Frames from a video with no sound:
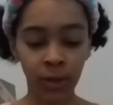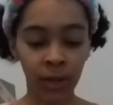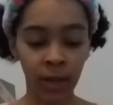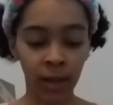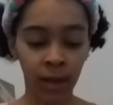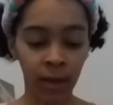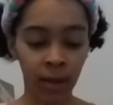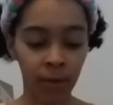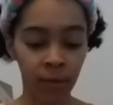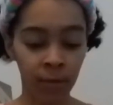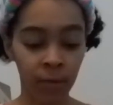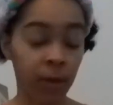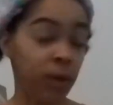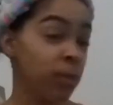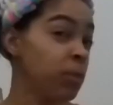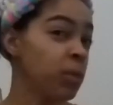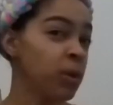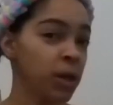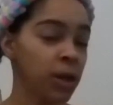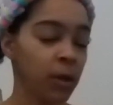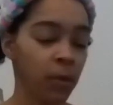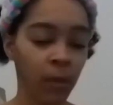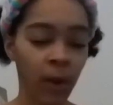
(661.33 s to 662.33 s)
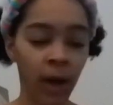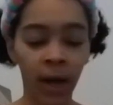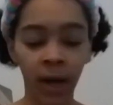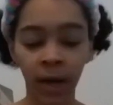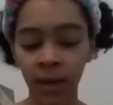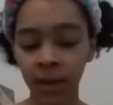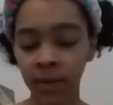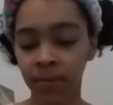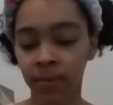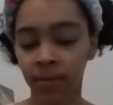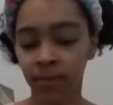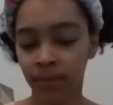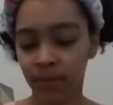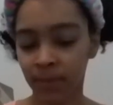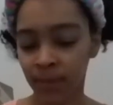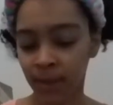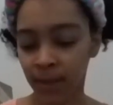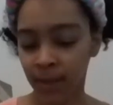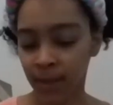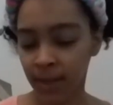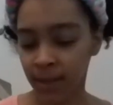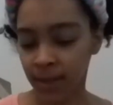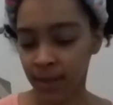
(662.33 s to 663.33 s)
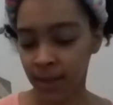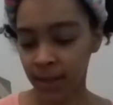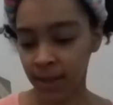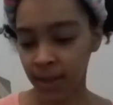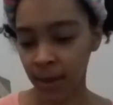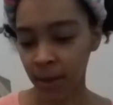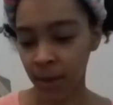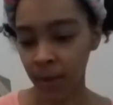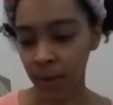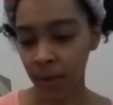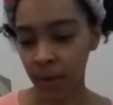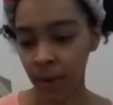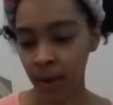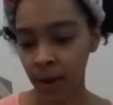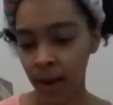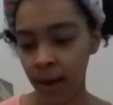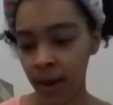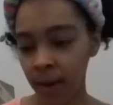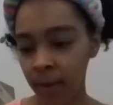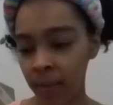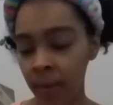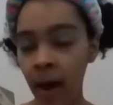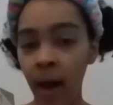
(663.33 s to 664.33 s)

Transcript: they fit pretty well so um,